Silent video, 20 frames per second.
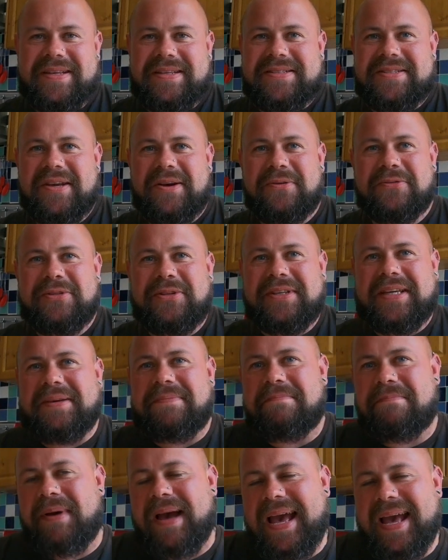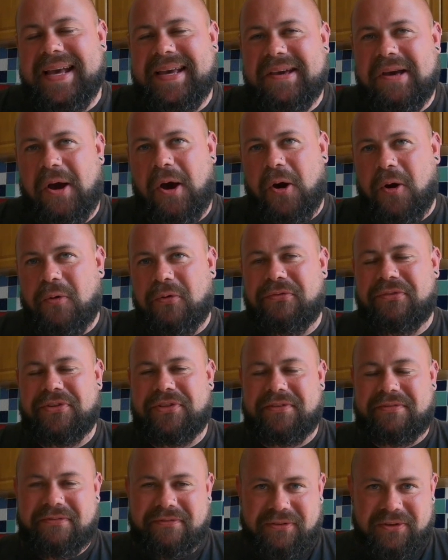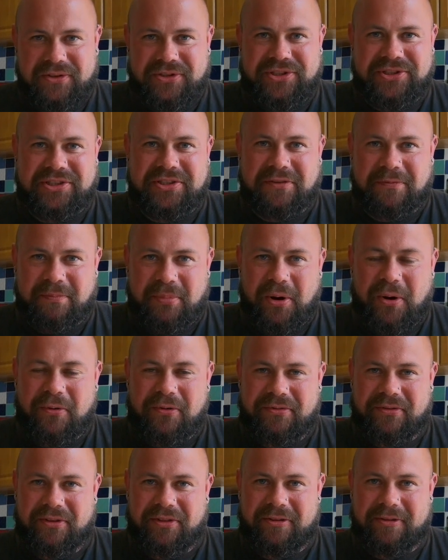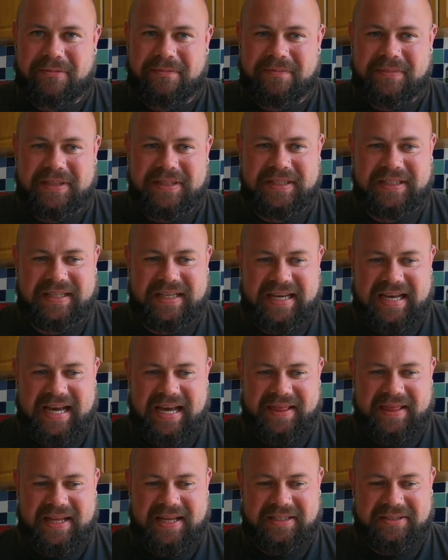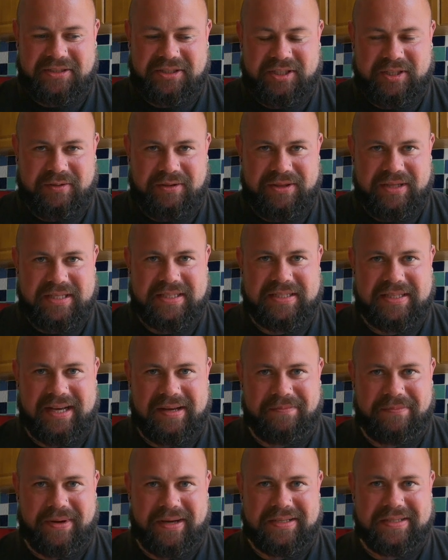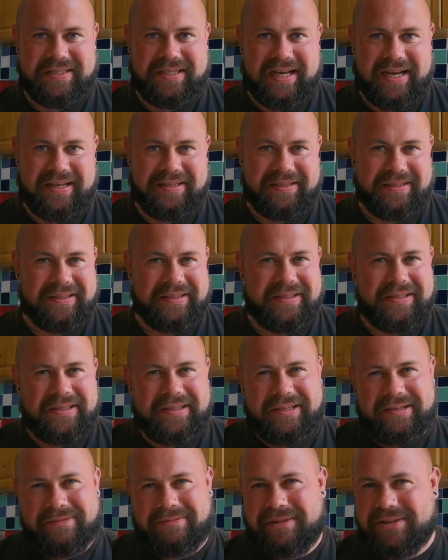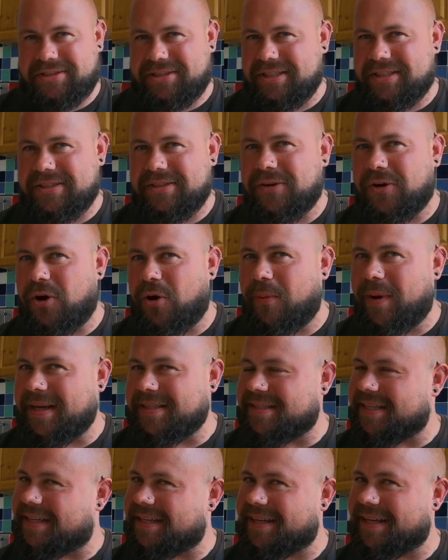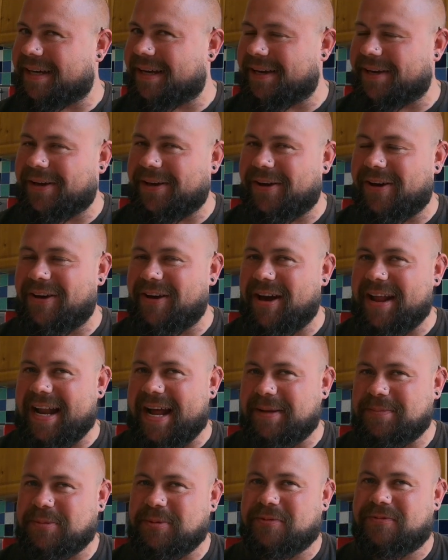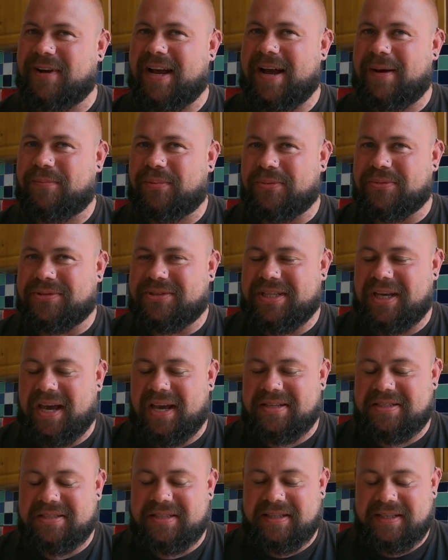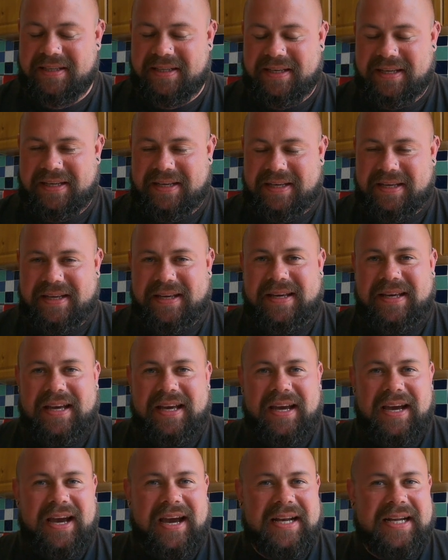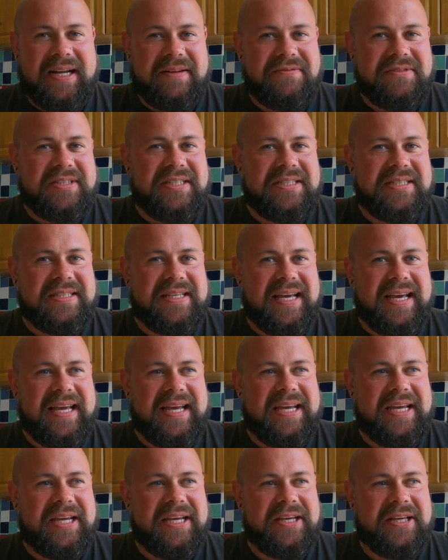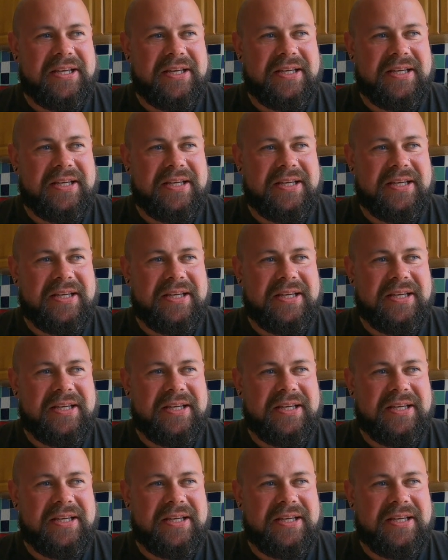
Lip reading: So looking back over the footage of both of them and then doing this side by side, which isn't always an apple for apples test, I'd have to say,